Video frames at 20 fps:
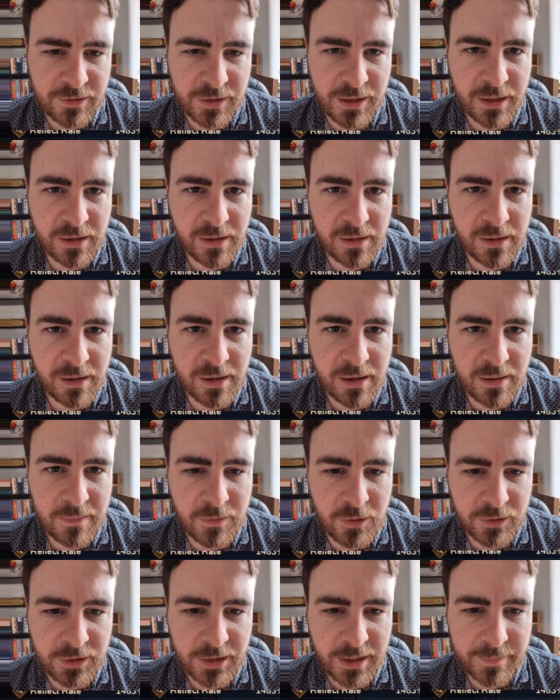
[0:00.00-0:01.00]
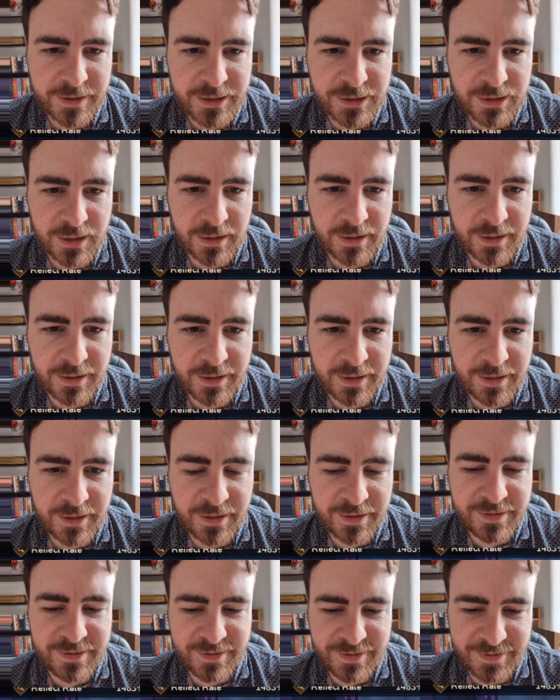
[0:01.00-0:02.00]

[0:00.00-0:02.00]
a lot more damage than I,